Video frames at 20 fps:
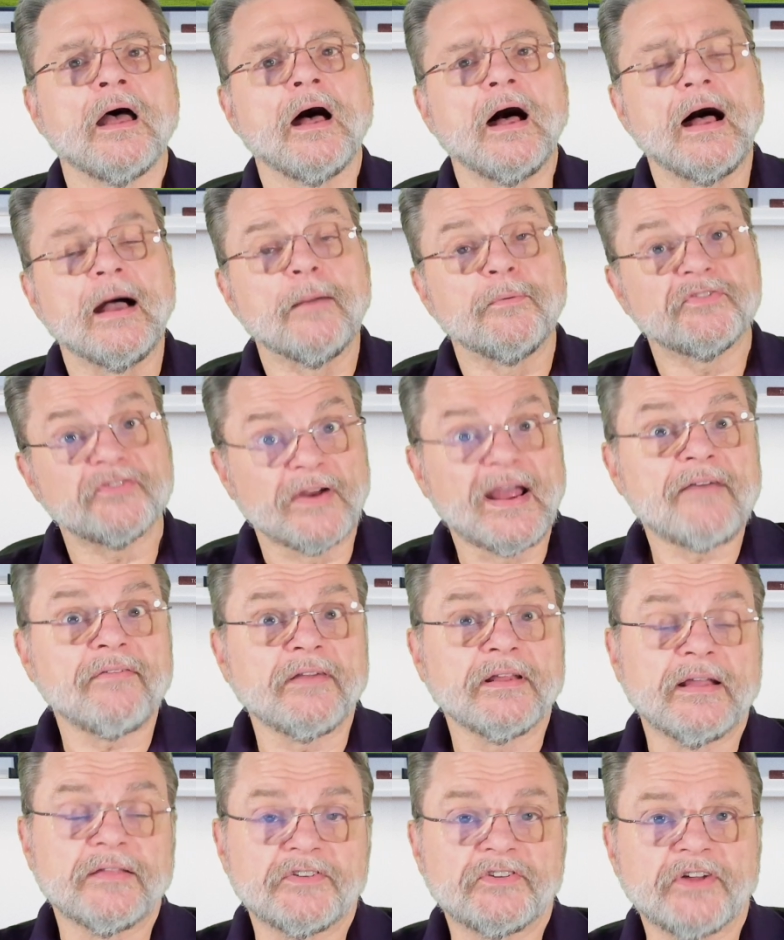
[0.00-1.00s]
I was
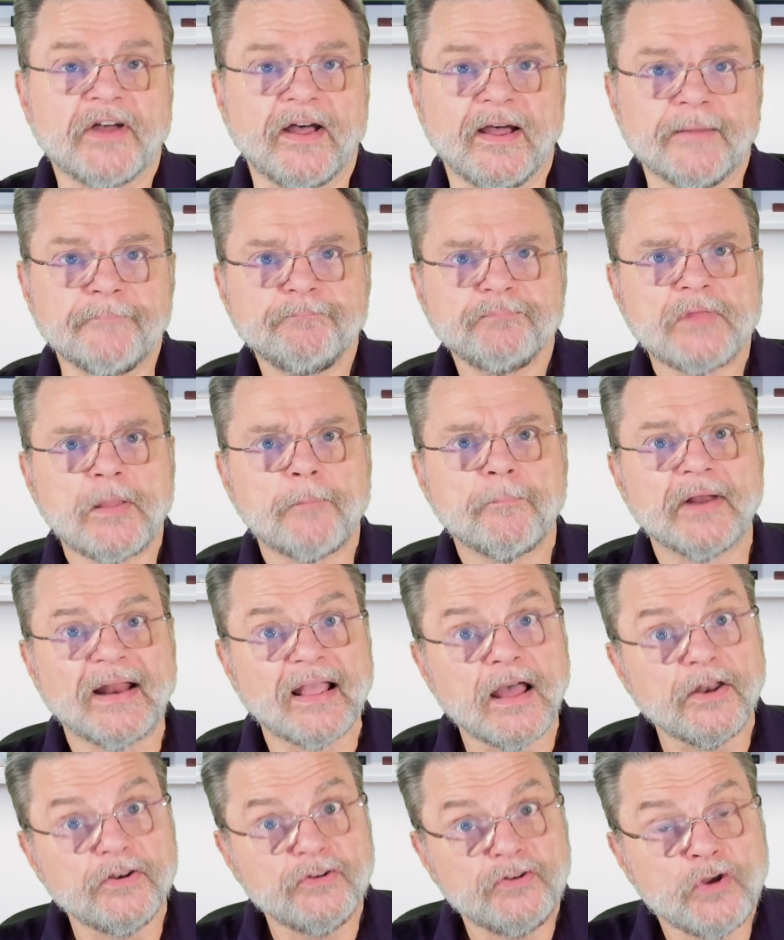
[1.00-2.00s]
traveling at the time, but I
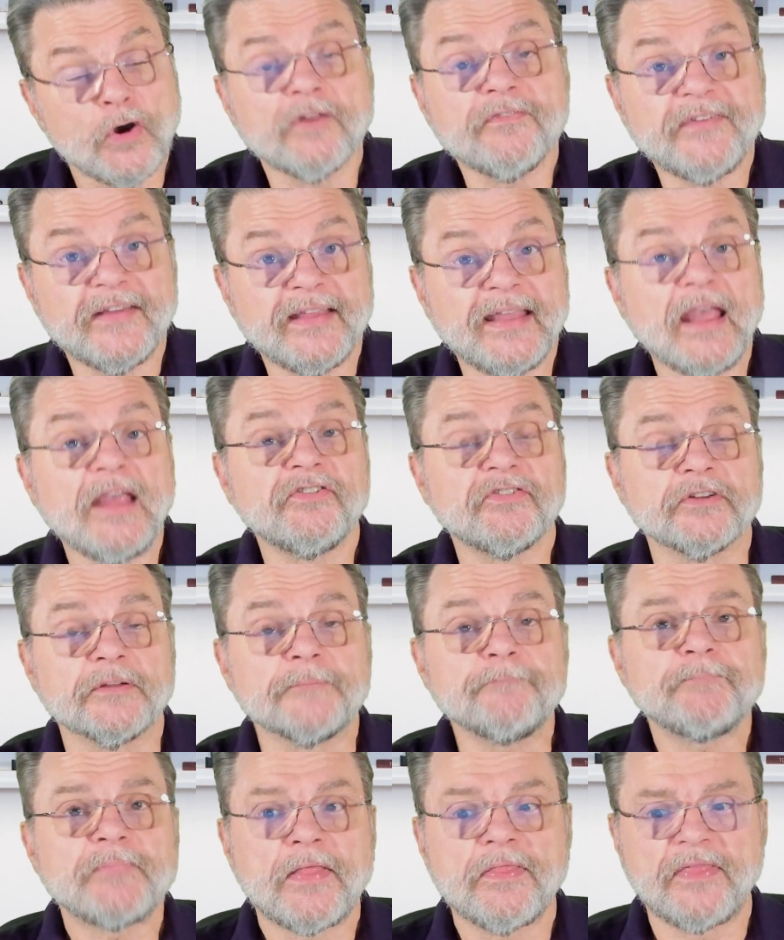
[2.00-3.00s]
got
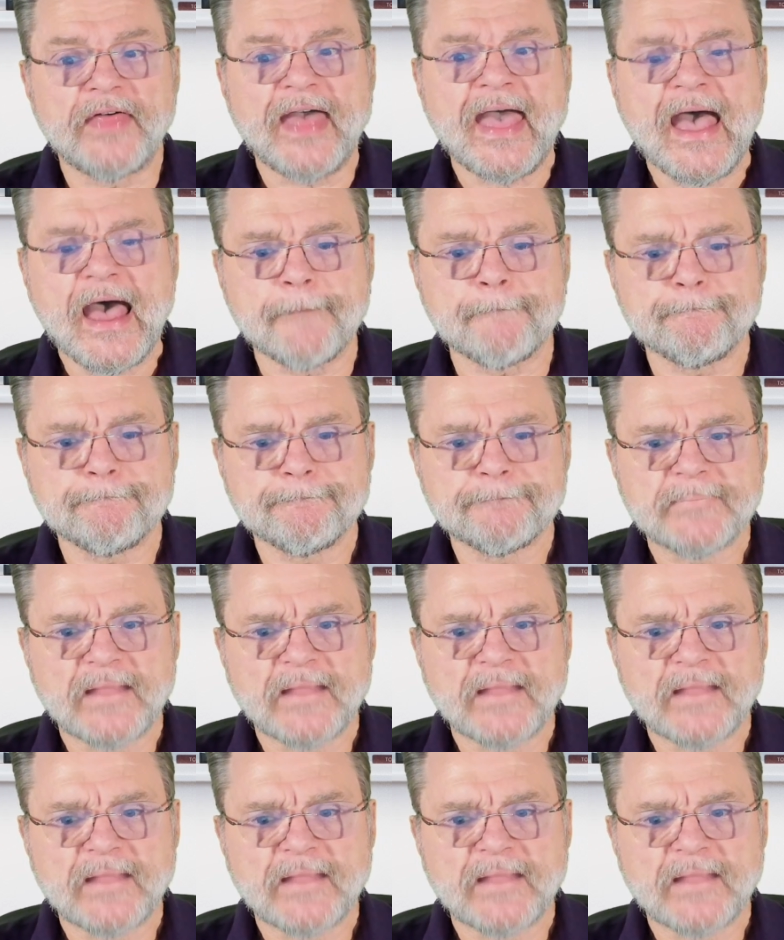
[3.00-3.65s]
notification that